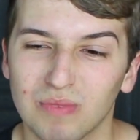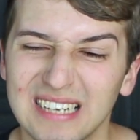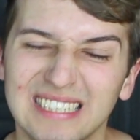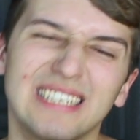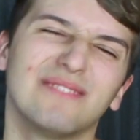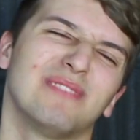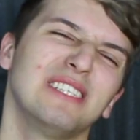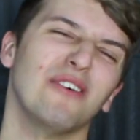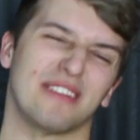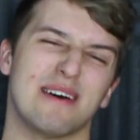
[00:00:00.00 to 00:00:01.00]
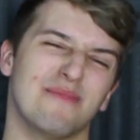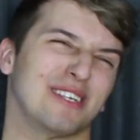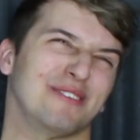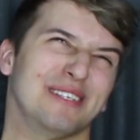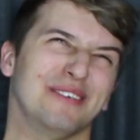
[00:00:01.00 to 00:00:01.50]
Actually, there's not that
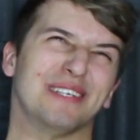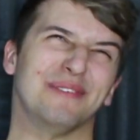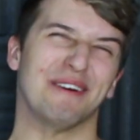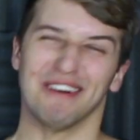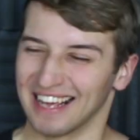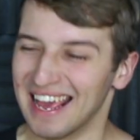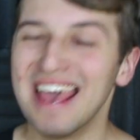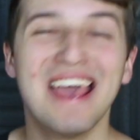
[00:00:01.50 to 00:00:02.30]
much I want to talk about, really.